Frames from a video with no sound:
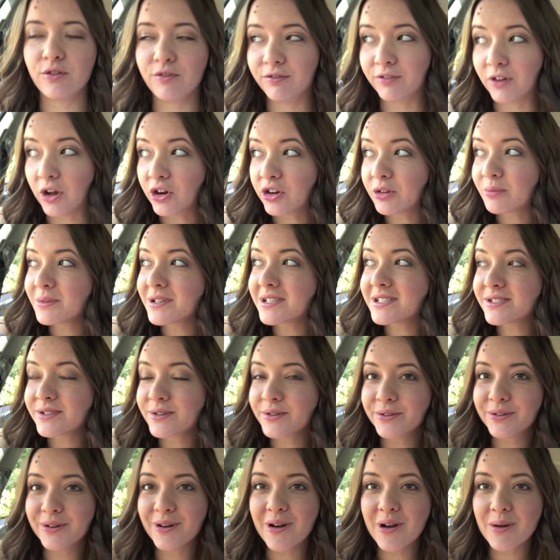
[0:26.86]
of Vlogmas
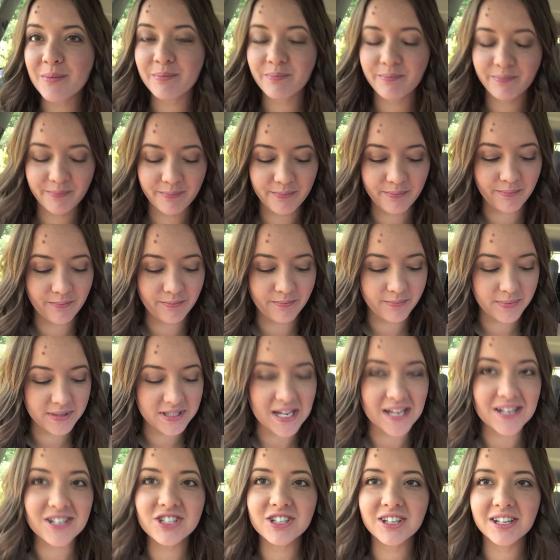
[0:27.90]
or not.
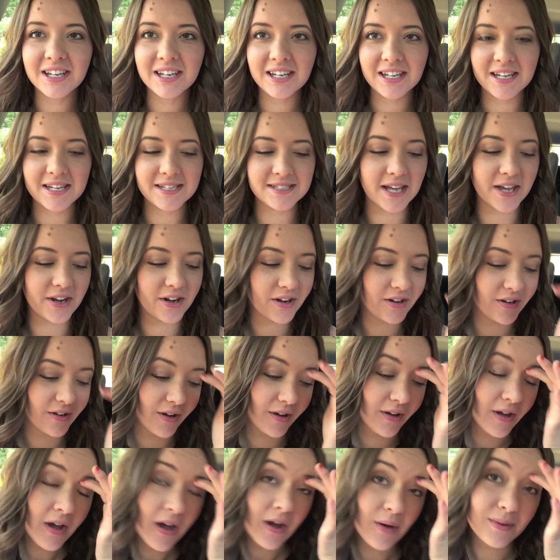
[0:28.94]
Potentially it is, I don't
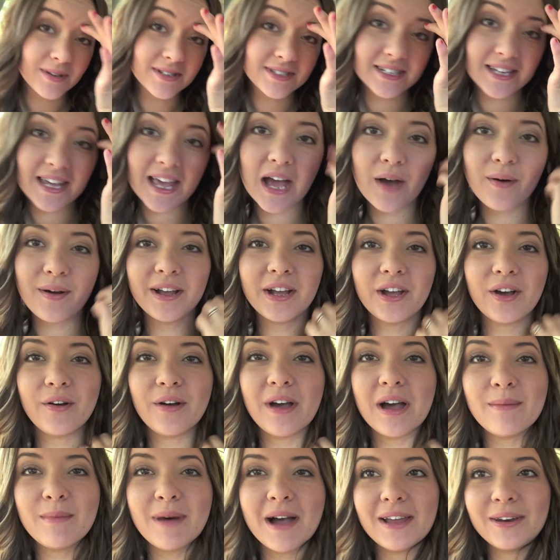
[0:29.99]
know. We'll see how I go.
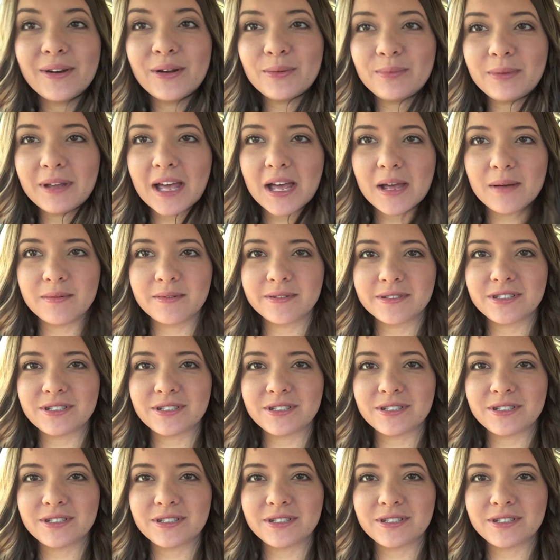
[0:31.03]
I might not be able